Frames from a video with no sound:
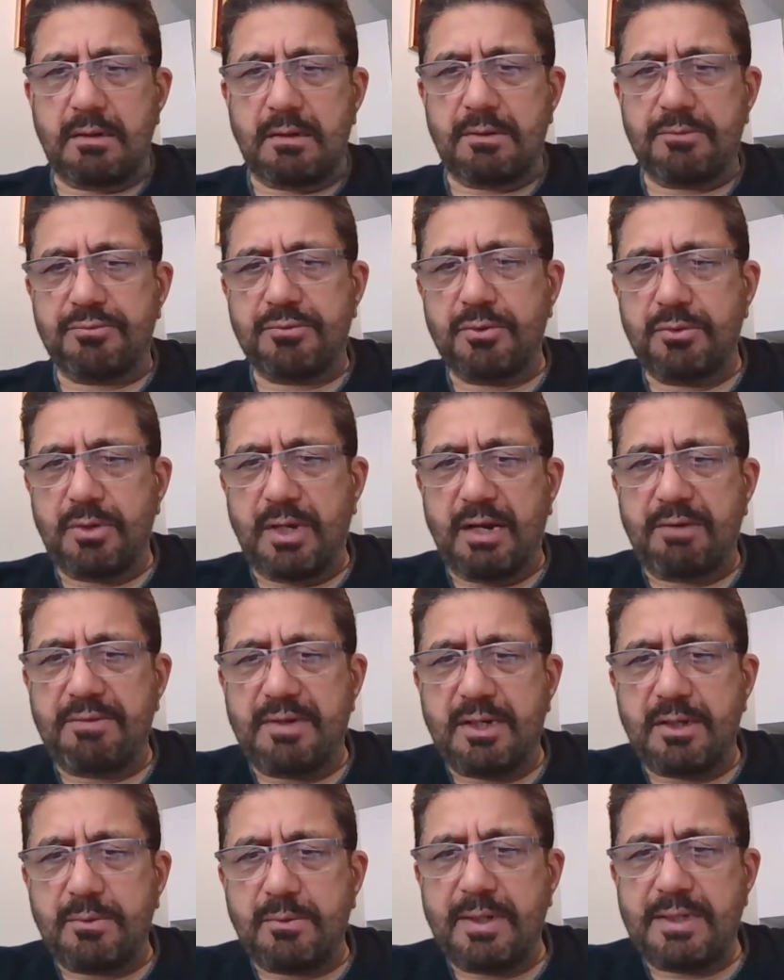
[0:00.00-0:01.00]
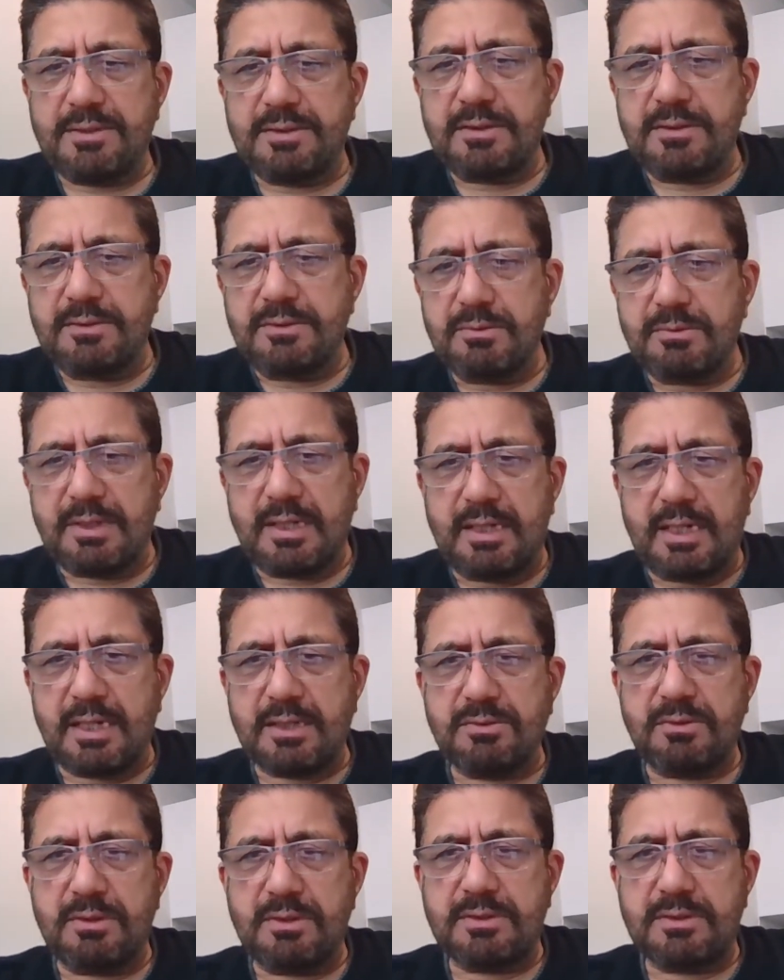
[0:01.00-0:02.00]
If you have any questions, you can
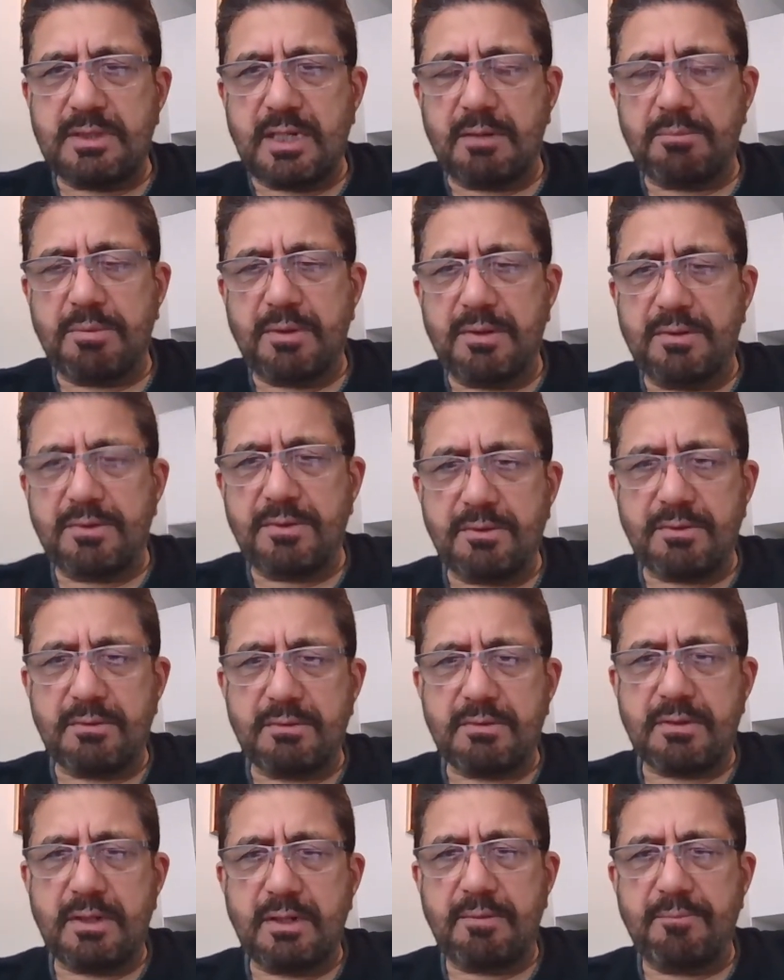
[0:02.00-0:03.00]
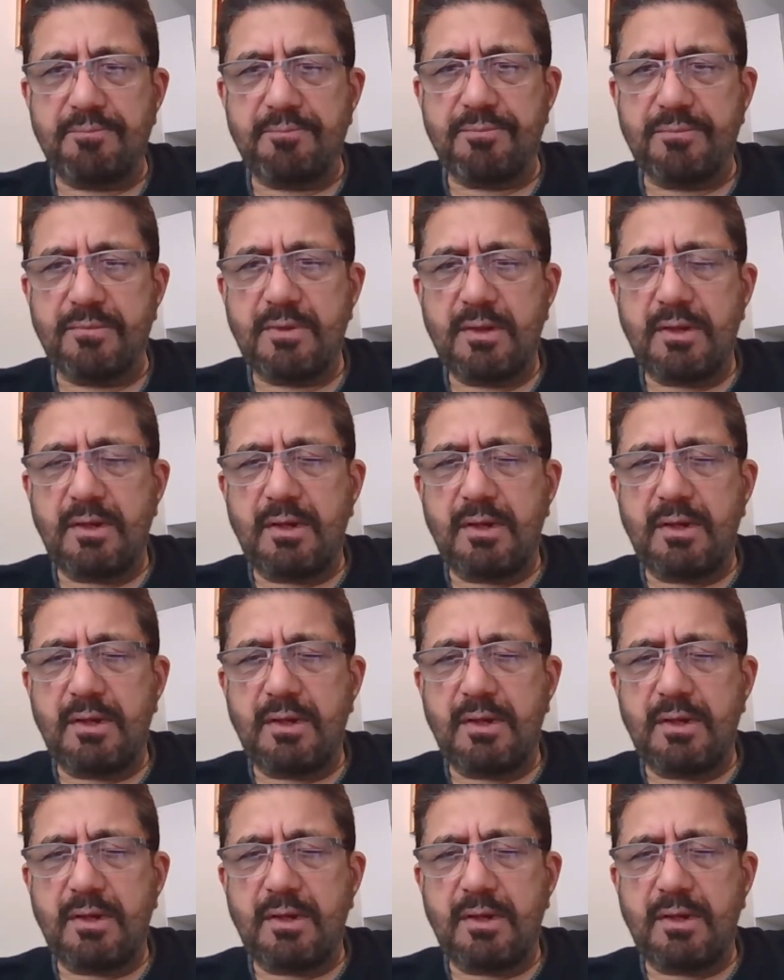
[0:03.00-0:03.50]
actually type in your um,